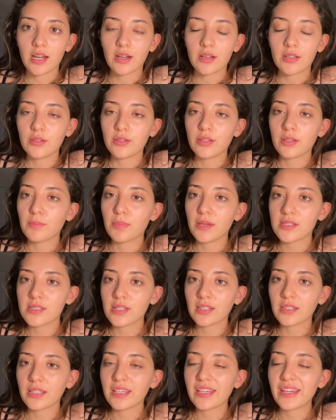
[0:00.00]
you can
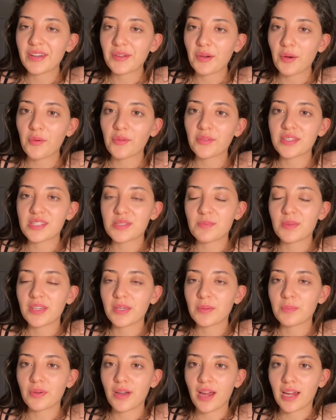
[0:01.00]
basically get all the
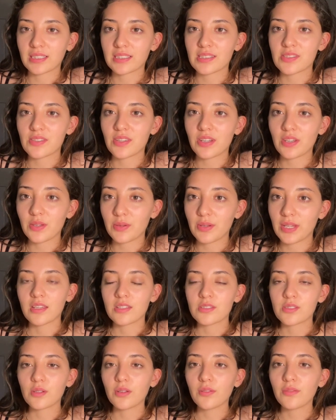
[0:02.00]
speaking practice that you need.
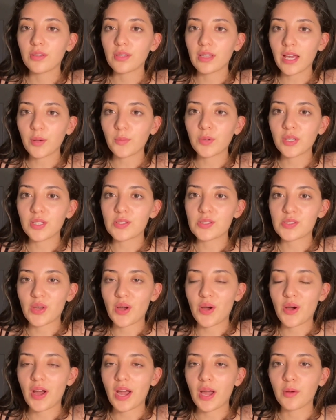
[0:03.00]
So if you like what you
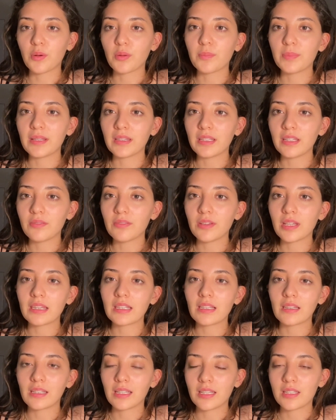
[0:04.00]
saw, I will be leaving
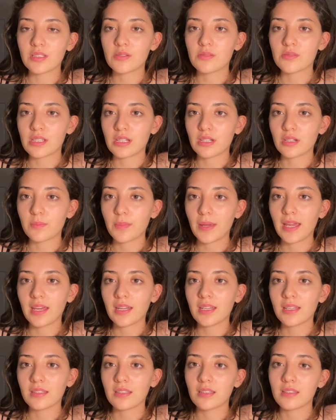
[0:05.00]
the link to Xeropan
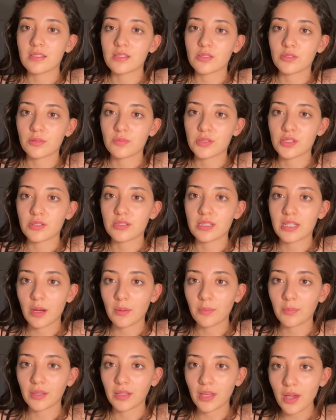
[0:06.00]
in the description
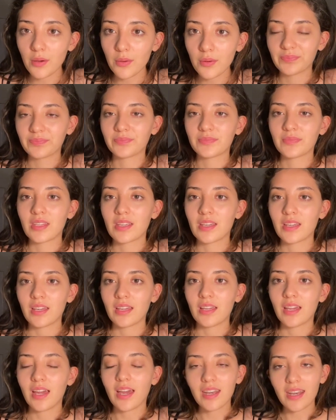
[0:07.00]
down below.
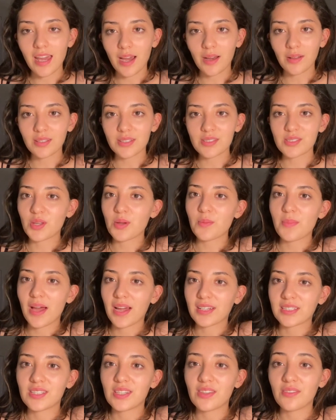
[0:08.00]
And now let's go back to the